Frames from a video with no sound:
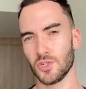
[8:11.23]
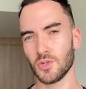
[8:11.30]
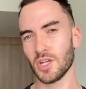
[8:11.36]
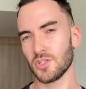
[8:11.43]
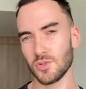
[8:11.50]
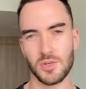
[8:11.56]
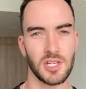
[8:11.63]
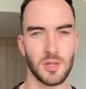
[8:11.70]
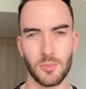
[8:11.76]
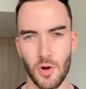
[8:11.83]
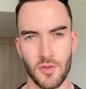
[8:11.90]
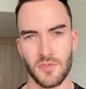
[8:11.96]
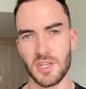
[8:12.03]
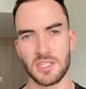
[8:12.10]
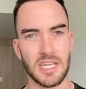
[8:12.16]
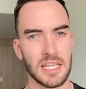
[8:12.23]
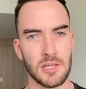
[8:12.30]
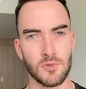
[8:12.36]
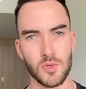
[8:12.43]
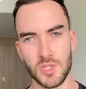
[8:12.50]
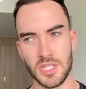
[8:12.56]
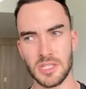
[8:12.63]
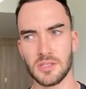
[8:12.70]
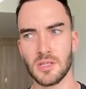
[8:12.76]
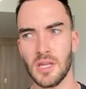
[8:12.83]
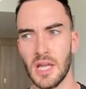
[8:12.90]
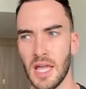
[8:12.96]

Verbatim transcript: you that you need a perfect daily routine.